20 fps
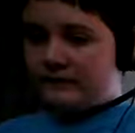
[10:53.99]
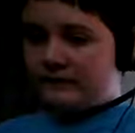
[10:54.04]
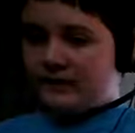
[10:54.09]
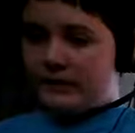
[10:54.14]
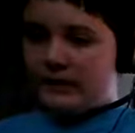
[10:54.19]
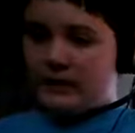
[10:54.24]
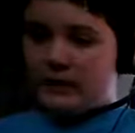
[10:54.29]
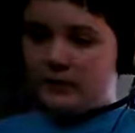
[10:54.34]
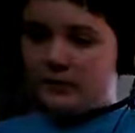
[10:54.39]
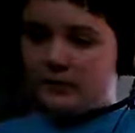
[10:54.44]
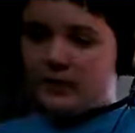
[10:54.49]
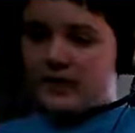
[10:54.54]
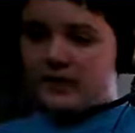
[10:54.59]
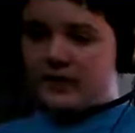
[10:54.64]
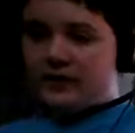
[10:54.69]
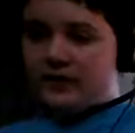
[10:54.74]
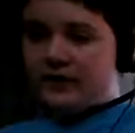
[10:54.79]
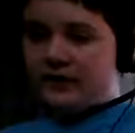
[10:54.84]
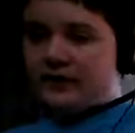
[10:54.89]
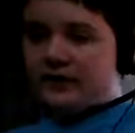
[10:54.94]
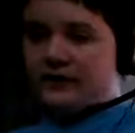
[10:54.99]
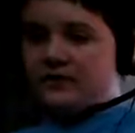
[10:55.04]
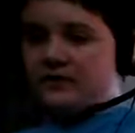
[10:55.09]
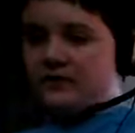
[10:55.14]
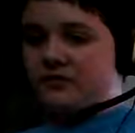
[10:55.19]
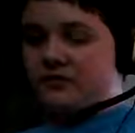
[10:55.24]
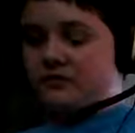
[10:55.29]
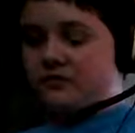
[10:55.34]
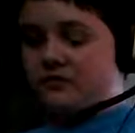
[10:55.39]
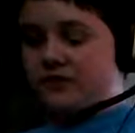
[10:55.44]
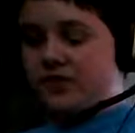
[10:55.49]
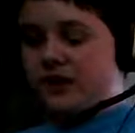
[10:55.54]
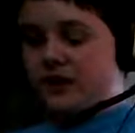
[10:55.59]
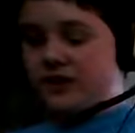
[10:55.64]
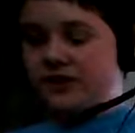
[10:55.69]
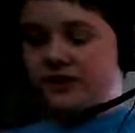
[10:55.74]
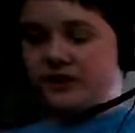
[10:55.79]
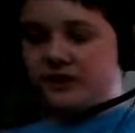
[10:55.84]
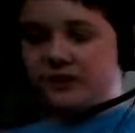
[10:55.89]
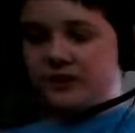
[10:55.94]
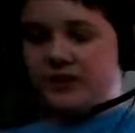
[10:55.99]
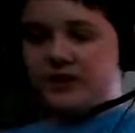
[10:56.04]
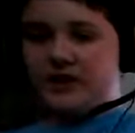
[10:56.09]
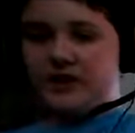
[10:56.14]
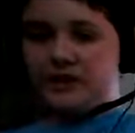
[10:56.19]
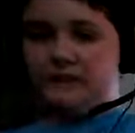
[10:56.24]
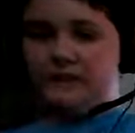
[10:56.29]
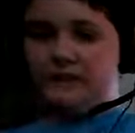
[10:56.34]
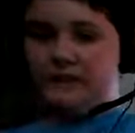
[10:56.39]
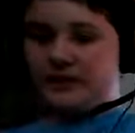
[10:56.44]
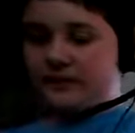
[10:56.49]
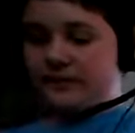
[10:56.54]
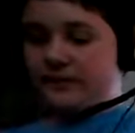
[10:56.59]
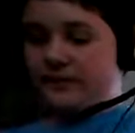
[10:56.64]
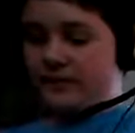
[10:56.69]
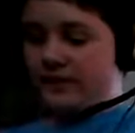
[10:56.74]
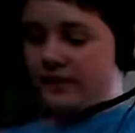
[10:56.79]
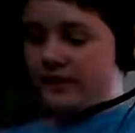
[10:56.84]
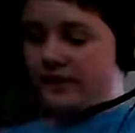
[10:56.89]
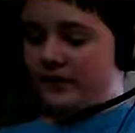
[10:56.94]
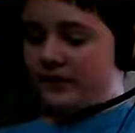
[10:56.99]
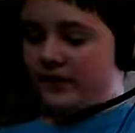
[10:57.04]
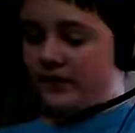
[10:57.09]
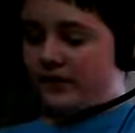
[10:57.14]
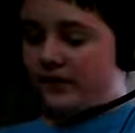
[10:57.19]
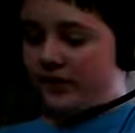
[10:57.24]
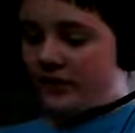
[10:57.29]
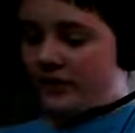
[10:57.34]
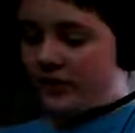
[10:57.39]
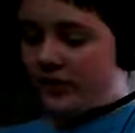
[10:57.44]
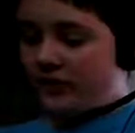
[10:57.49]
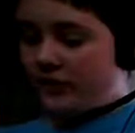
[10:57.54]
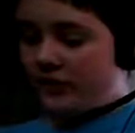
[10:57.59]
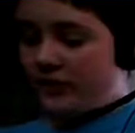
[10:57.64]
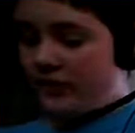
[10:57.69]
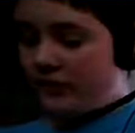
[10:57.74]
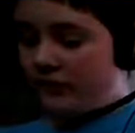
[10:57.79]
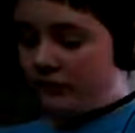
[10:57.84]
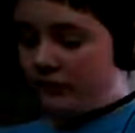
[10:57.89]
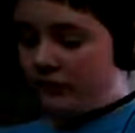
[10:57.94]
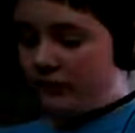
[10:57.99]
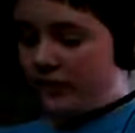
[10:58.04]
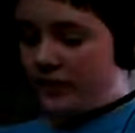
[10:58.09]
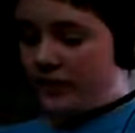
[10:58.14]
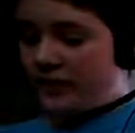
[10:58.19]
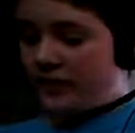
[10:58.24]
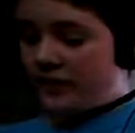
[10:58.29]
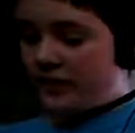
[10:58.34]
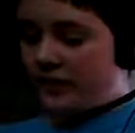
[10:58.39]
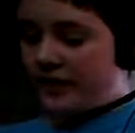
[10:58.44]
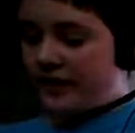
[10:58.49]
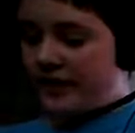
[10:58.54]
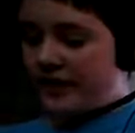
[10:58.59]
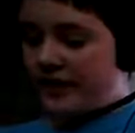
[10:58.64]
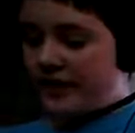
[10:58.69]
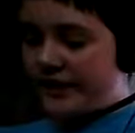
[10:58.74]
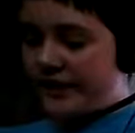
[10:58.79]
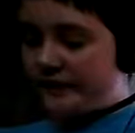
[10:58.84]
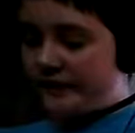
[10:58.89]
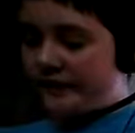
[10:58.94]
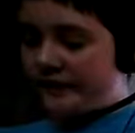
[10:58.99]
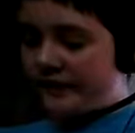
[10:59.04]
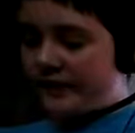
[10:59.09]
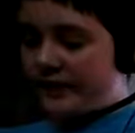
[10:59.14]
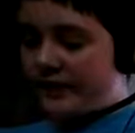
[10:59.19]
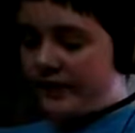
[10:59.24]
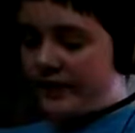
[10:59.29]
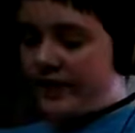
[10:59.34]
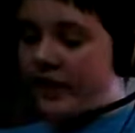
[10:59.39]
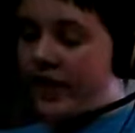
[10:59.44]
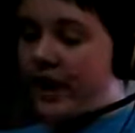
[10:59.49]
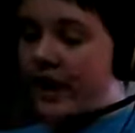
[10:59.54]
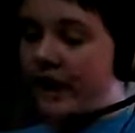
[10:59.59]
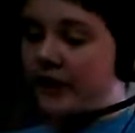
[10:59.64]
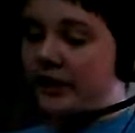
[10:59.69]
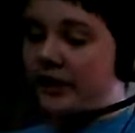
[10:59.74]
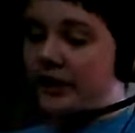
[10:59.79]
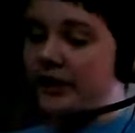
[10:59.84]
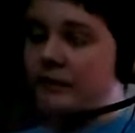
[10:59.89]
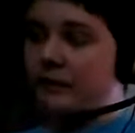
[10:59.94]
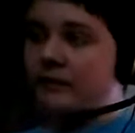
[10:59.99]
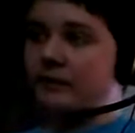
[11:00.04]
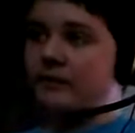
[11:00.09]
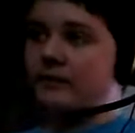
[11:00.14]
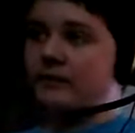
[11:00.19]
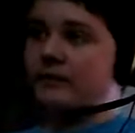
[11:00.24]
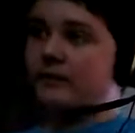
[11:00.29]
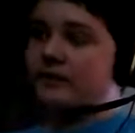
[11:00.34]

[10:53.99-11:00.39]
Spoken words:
they probably had to cut some stuff or something so that they could release it on time. I don't know.